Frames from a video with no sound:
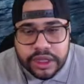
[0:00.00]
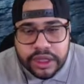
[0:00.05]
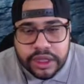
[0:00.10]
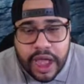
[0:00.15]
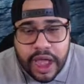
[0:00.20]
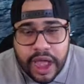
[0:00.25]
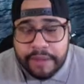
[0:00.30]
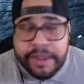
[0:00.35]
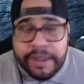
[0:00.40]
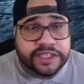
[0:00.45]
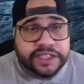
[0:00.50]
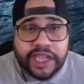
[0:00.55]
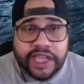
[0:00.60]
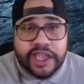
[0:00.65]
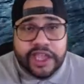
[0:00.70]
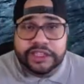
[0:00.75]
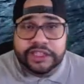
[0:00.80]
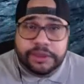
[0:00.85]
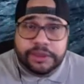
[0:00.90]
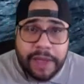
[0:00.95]
I'm not
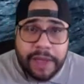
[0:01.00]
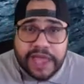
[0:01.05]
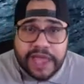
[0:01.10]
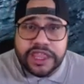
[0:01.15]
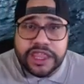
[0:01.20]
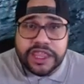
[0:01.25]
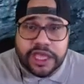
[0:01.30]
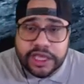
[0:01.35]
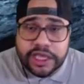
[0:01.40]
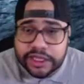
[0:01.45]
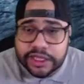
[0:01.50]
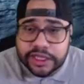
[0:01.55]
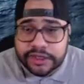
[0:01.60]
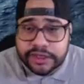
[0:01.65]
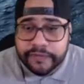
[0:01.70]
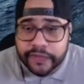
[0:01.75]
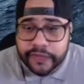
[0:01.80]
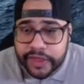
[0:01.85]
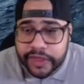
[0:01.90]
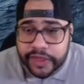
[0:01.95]
saying it's a bad thing.
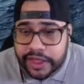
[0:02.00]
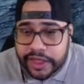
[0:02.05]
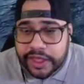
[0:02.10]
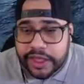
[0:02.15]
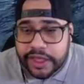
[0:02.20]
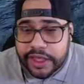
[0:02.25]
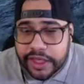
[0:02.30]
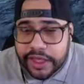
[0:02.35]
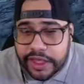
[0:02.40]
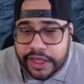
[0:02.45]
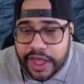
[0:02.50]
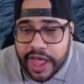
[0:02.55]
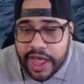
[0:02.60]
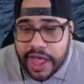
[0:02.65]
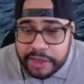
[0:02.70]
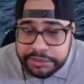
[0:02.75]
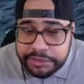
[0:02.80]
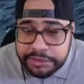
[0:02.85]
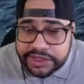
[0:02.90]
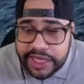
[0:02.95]

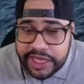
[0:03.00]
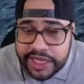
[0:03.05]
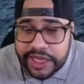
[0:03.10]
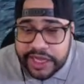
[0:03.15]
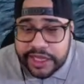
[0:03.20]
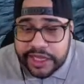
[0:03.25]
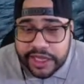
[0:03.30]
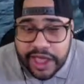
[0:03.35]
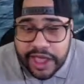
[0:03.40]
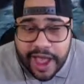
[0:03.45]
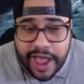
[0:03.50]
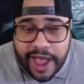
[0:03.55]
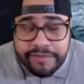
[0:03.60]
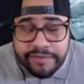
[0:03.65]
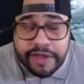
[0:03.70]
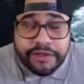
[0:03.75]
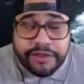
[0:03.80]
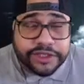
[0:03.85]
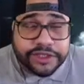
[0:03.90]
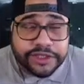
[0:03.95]
I'm just saying I've
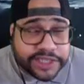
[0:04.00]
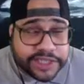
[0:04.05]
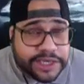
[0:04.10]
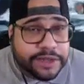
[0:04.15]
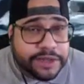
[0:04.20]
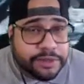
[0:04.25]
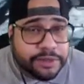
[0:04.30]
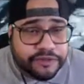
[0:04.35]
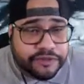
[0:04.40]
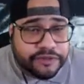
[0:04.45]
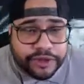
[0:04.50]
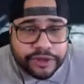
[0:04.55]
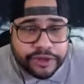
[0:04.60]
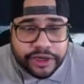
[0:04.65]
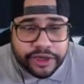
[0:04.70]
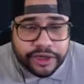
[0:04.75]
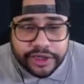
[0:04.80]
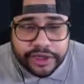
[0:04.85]
never seen it before.